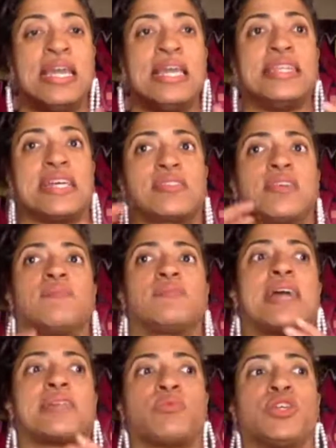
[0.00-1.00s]
that
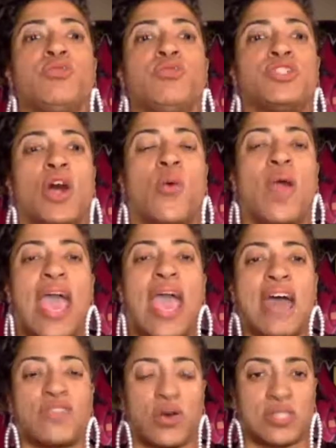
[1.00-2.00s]
sometimes when you don't
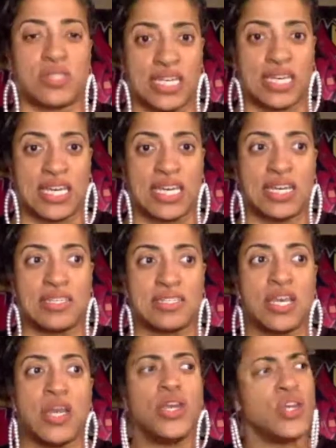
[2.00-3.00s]
have those things,
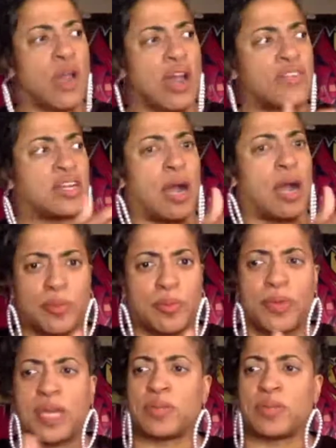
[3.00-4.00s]
you have a couple of
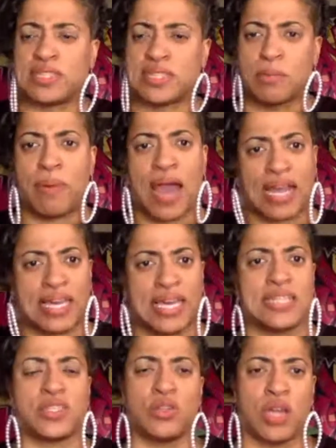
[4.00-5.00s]
people in some
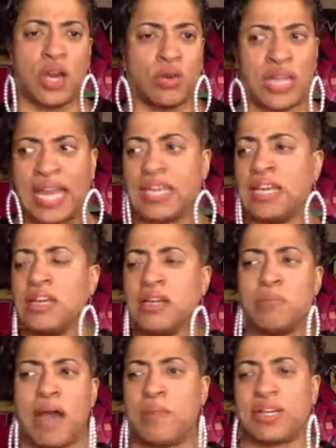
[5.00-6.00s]
pockets, you know, like
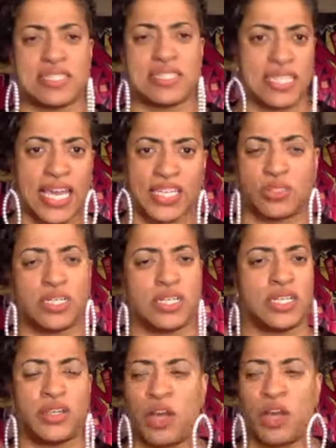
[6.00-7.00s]
Mama Cassandra,
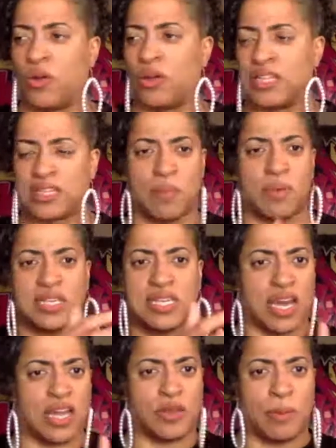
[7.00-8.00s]
you know, and a couple of these
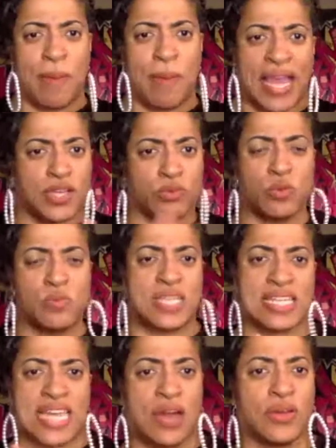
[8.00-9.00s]
other bike groups
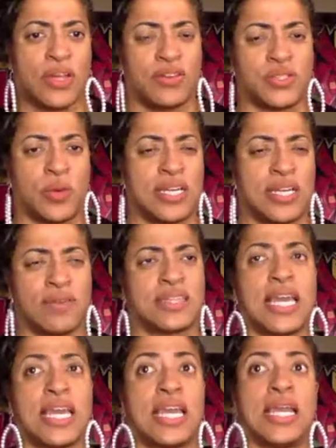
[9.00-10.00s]
that's out here doing their
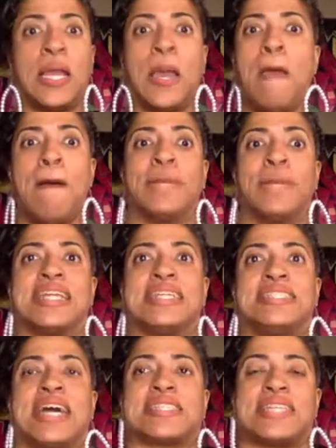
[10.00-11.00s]
thing, but it
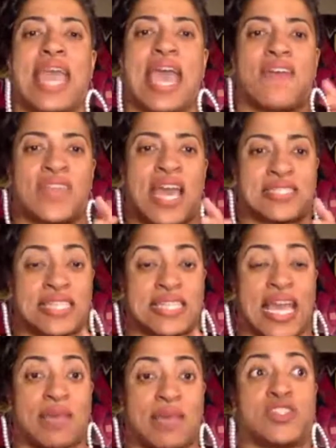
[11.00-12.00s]
doesn't have that
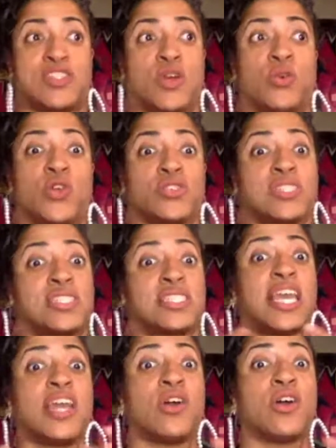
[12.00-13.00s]
same. And so you're
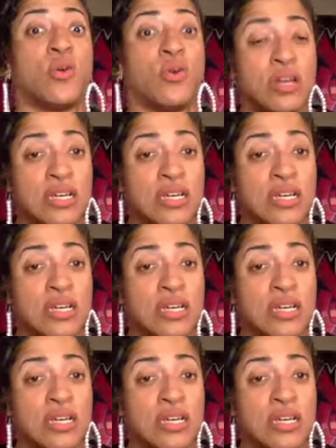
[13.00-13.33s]
still